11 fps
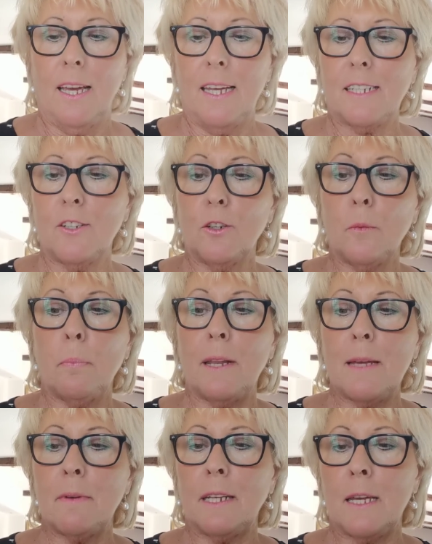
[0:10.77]
It's no good
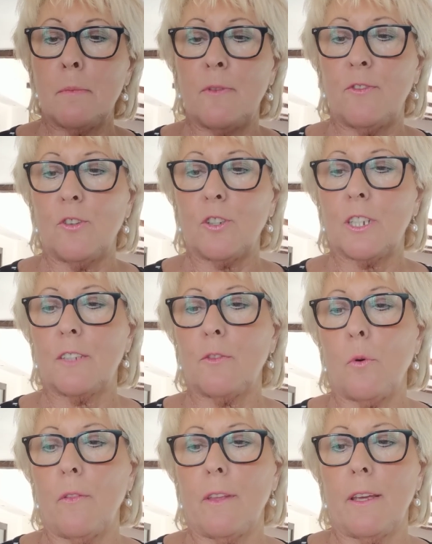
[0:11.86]
blaming Labour voters for
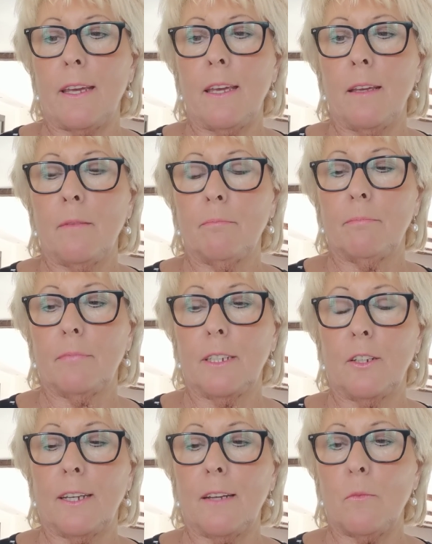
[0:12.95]
what they,
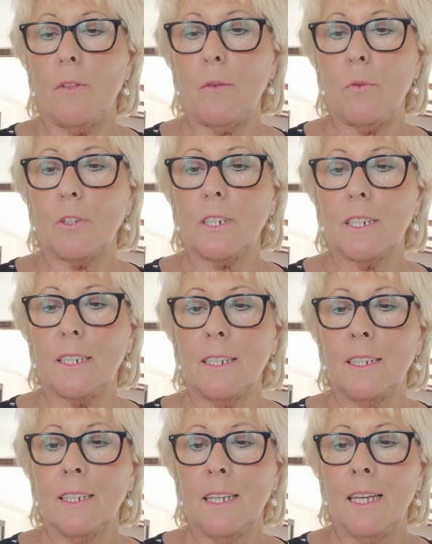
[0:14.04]
getting what they wanted.
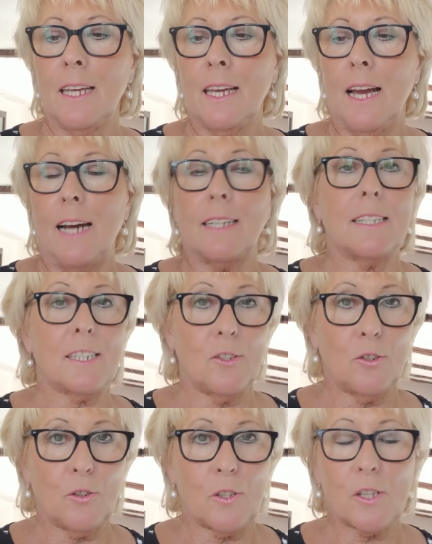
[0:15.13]
And it's
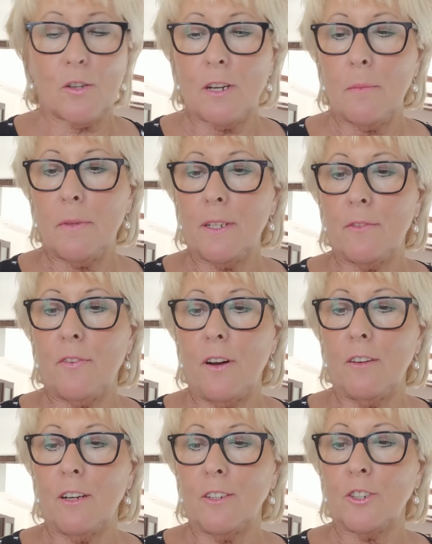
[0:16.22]
no good screaming at
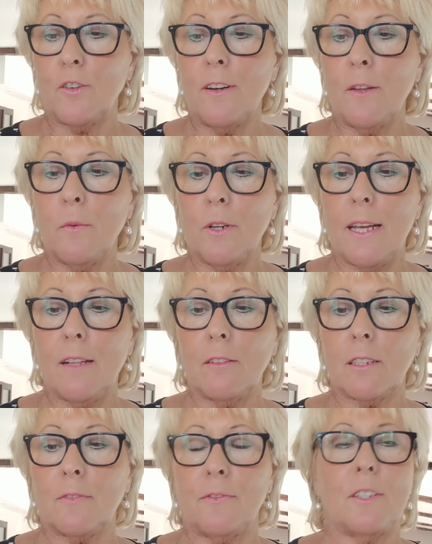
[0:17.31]
Farage or anyone
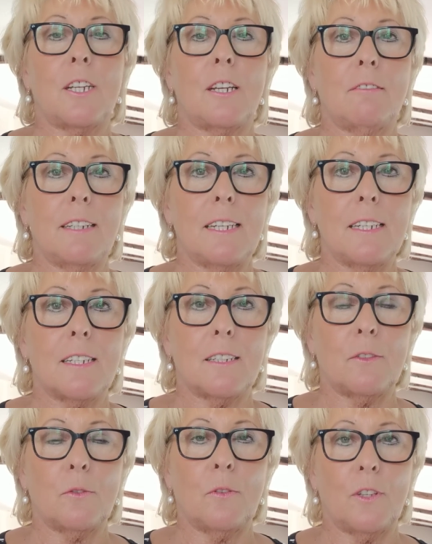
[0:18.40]
else for tearing
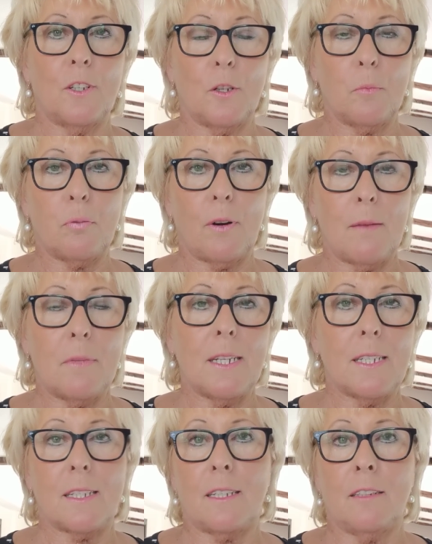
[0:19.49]
into the new Prime
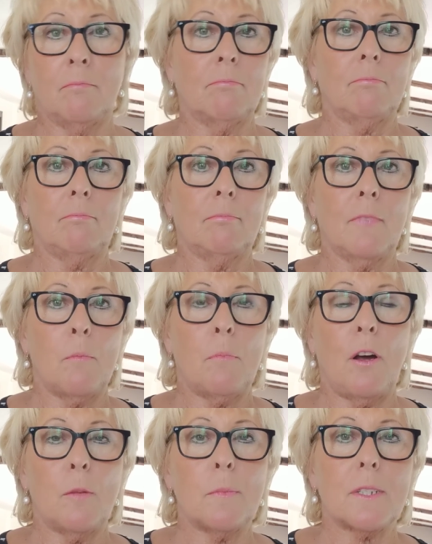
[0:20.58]
Minister.
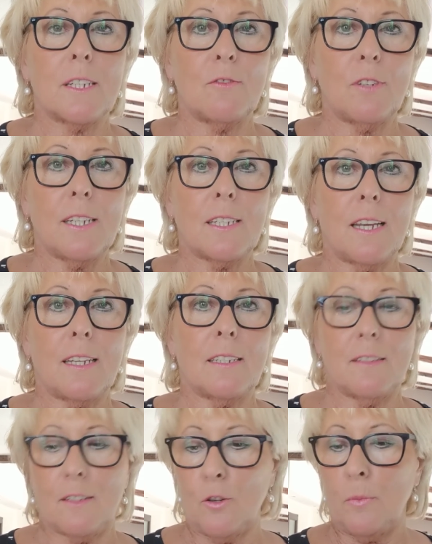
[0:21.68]
Parliament's in recess,
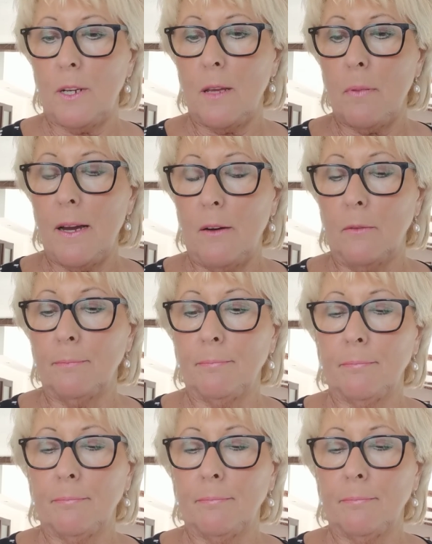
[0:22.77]
there's nobody about.